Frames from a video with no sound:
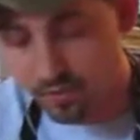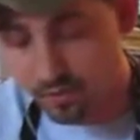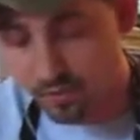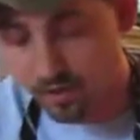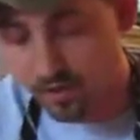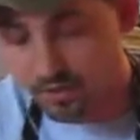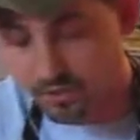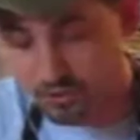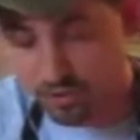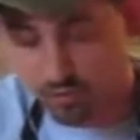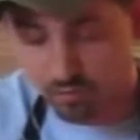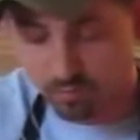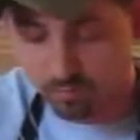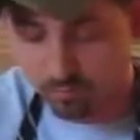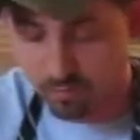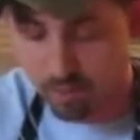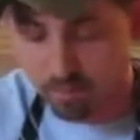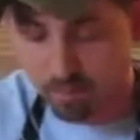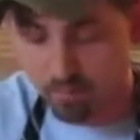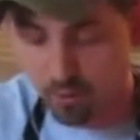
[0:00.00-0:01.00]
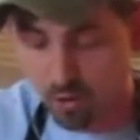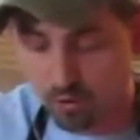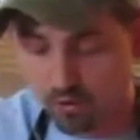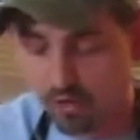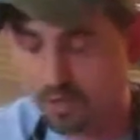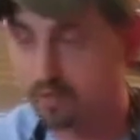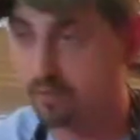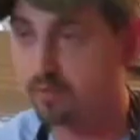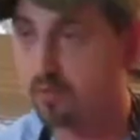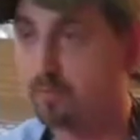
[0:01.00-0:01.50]
you want to do a
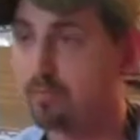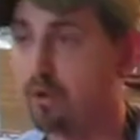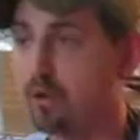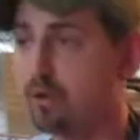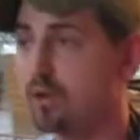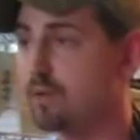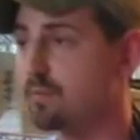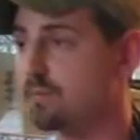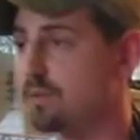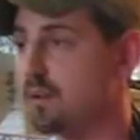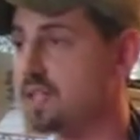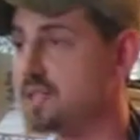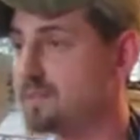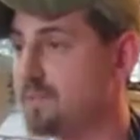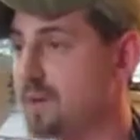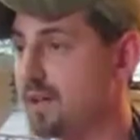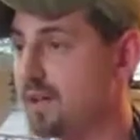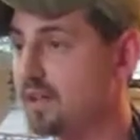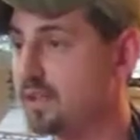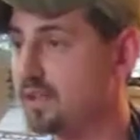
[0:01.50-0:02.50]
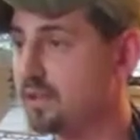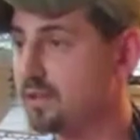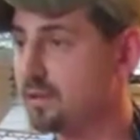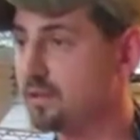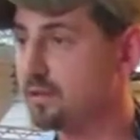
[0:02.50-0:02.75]
bone-in braised belly,